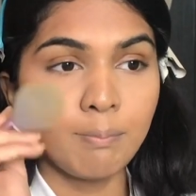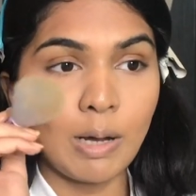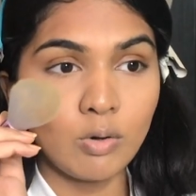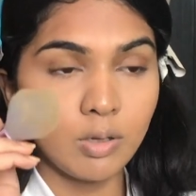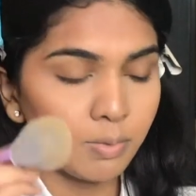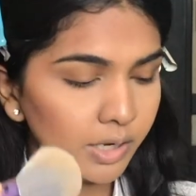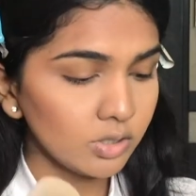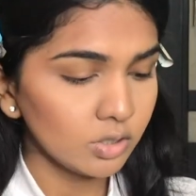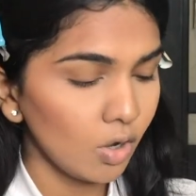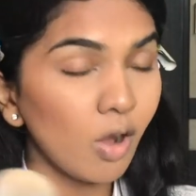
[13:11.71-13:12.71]
powder
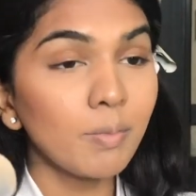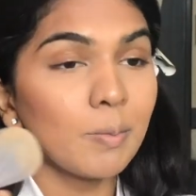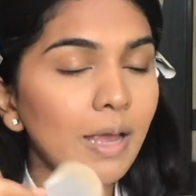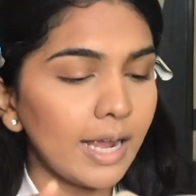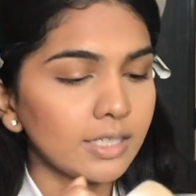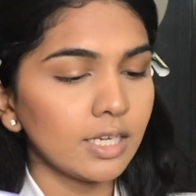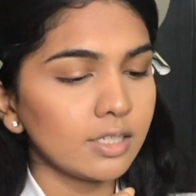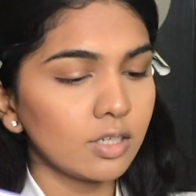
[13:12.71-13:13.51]
brush or maybe actually